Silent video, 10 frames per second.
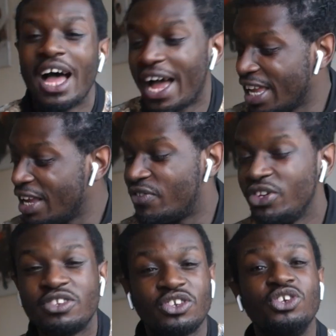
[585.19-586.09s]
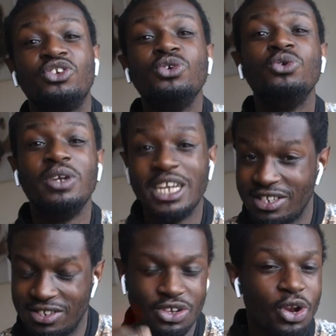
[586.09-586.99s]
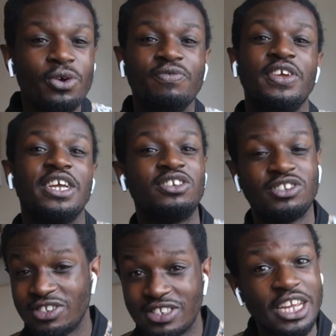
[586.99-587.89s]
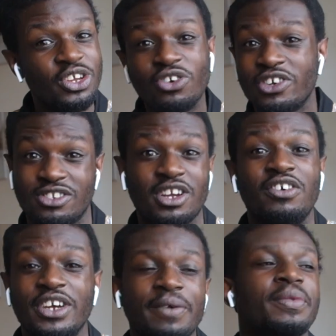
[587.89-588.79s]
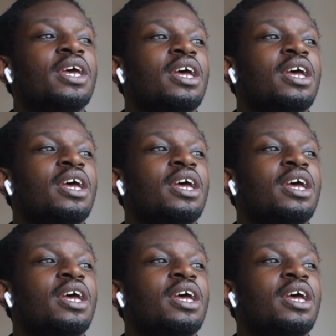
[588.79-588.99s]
I even use a to-do list note thing to say you're a star on it.